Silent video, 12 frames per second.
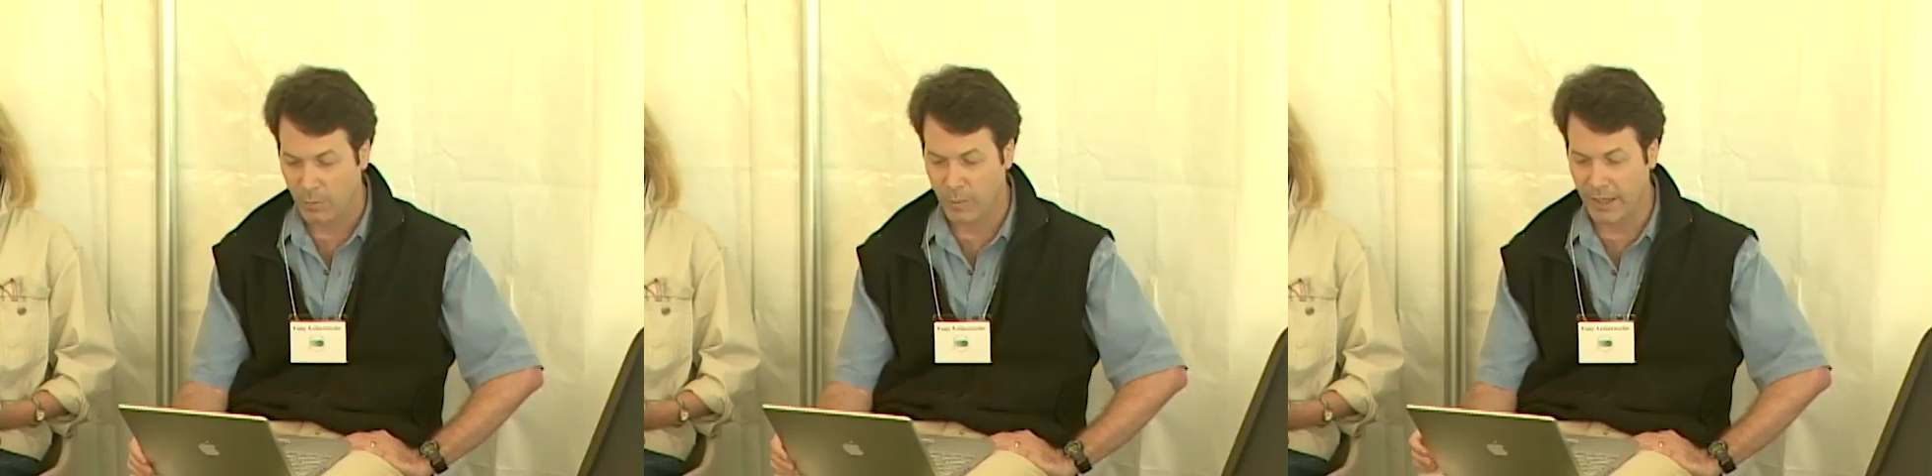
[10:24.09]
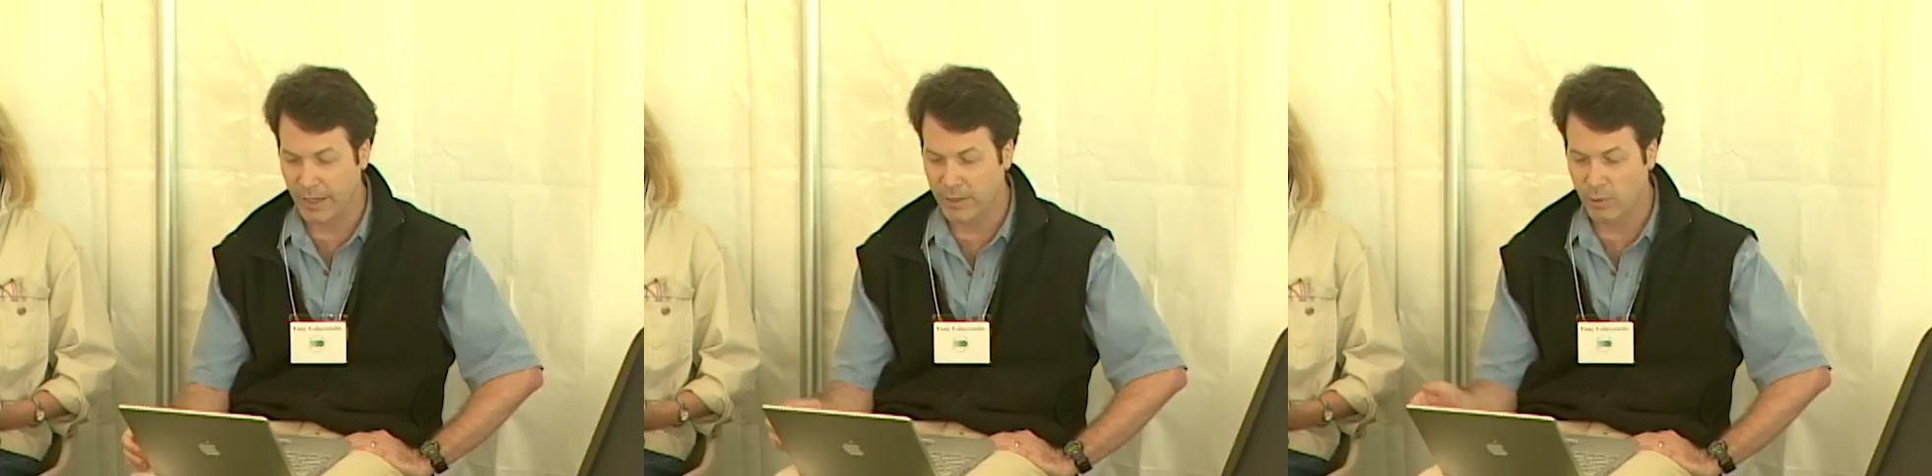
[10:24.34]

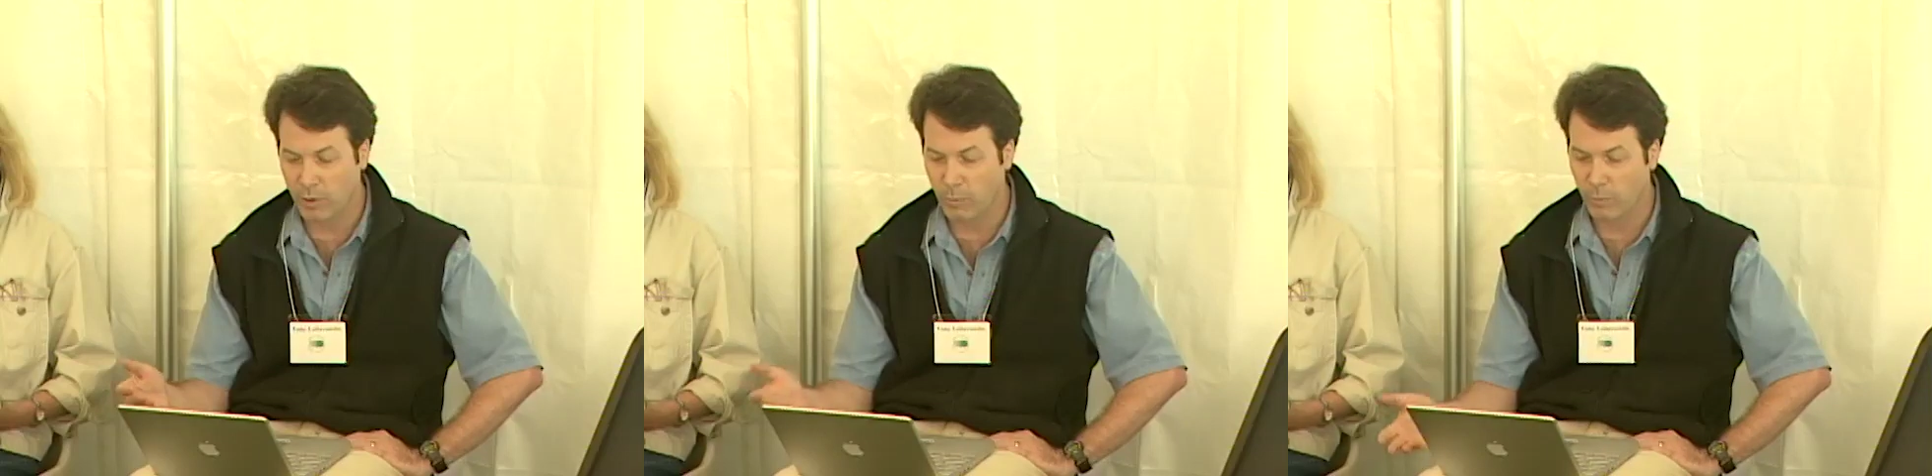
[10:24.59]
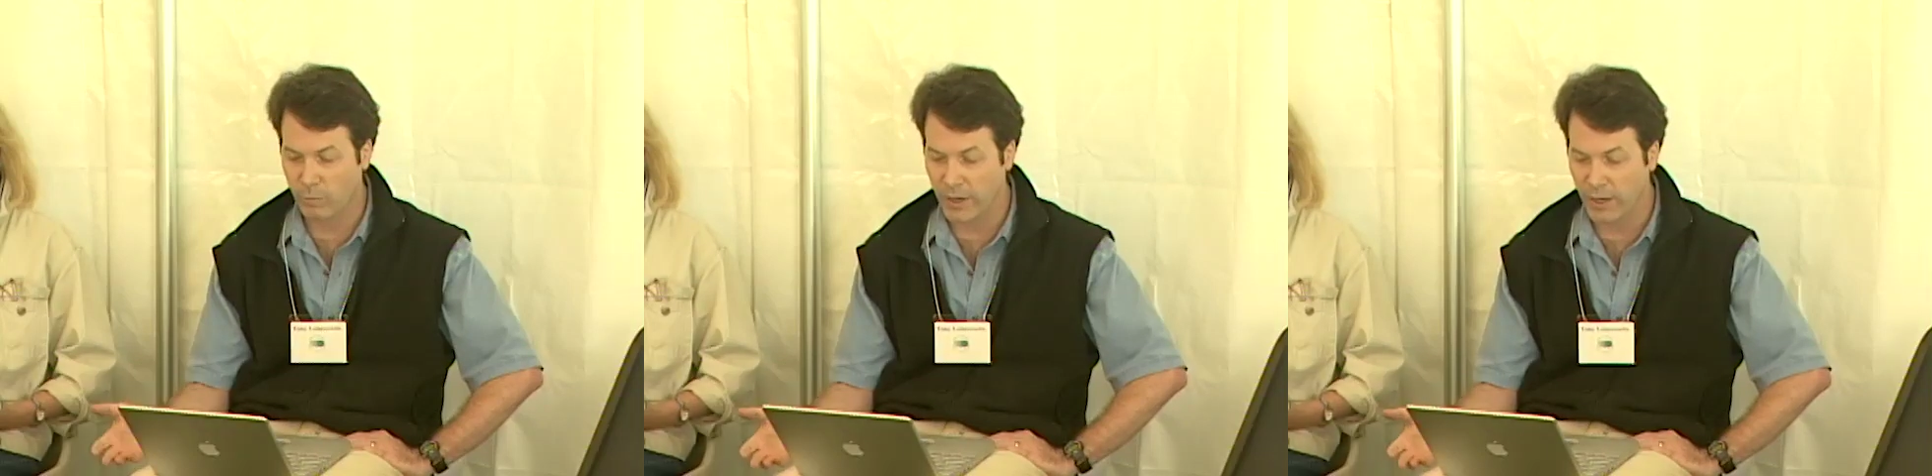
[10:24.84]
We need
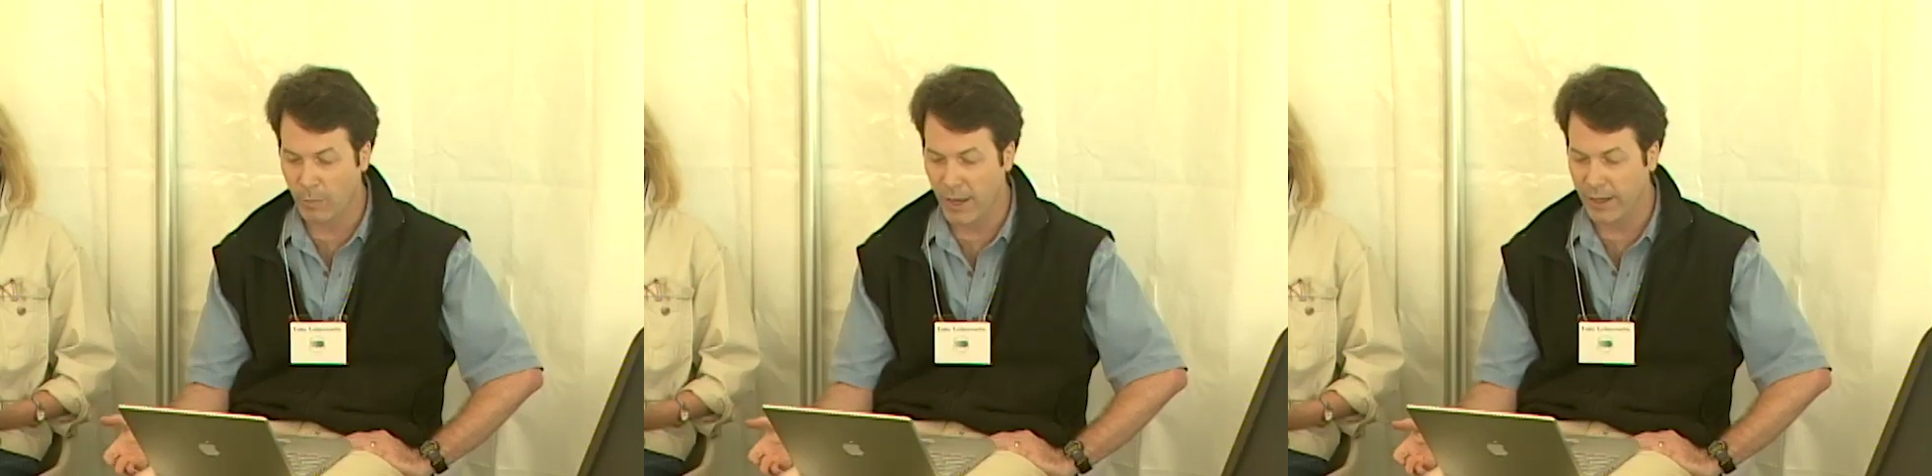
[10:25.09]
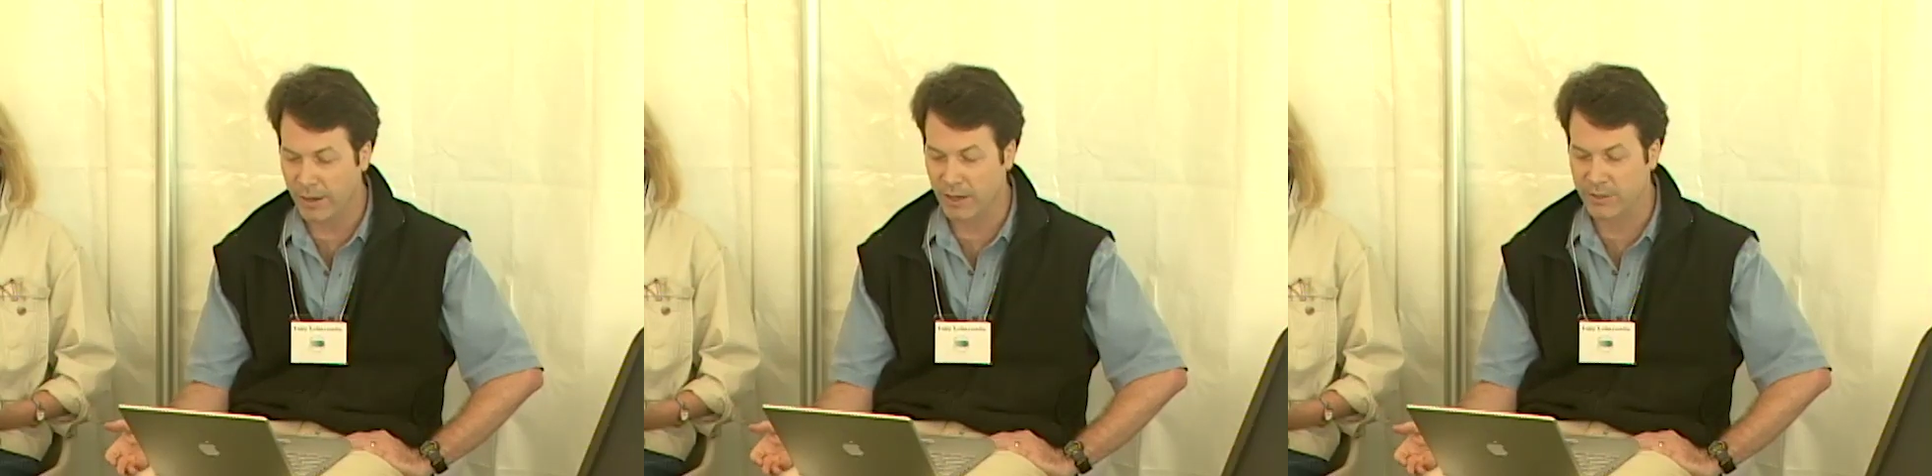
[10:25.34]
to
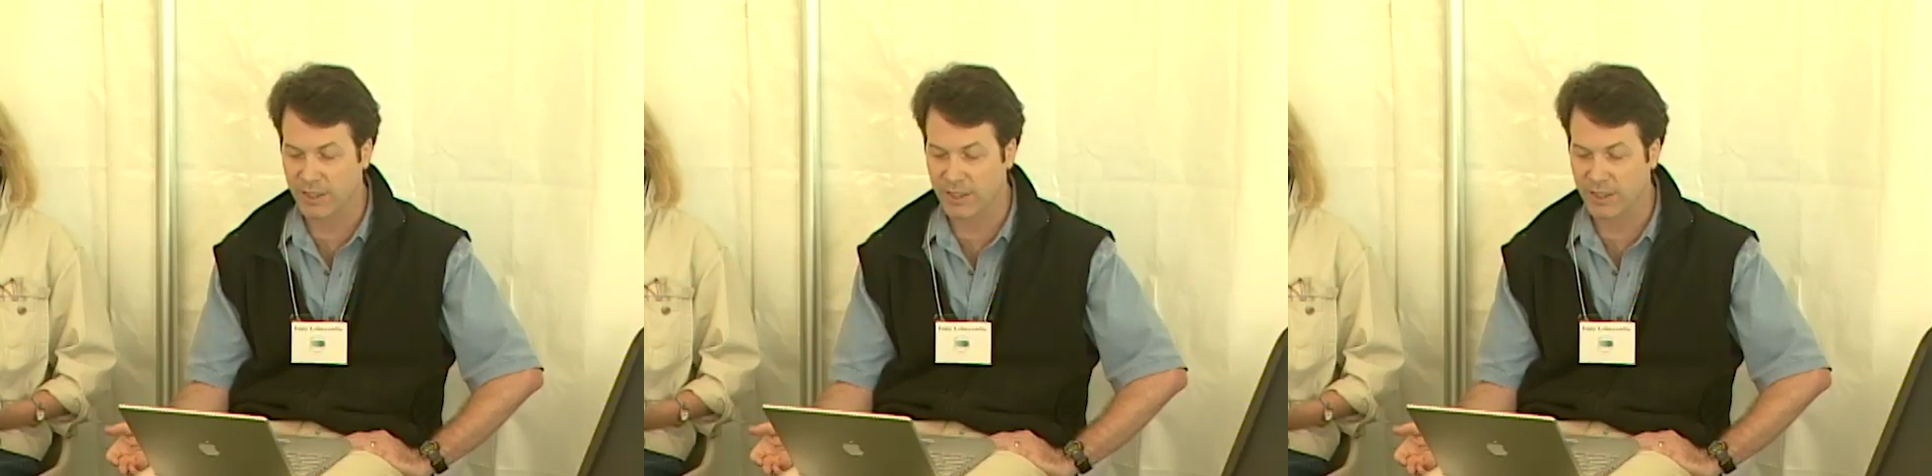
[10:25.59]
reawaken our